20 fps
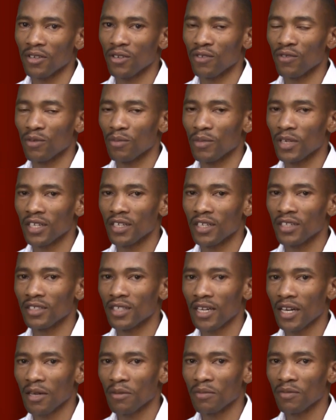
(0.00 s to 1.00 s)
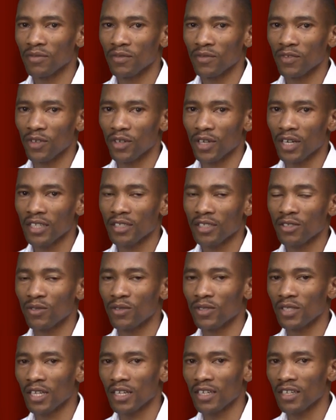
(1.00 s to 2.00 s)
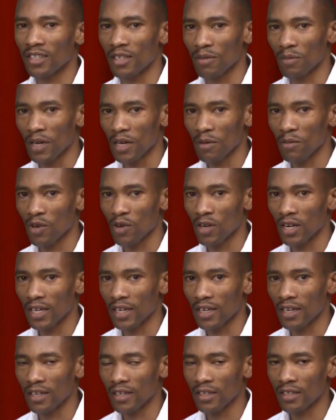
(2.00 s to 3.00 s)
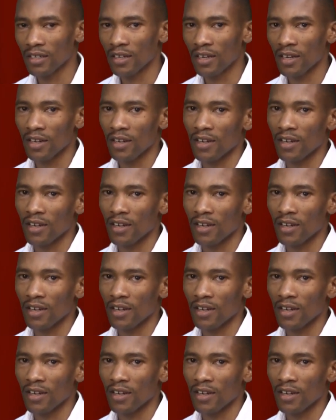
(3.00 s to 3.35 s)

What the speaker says: Thank you for making time for us to study the Bible again.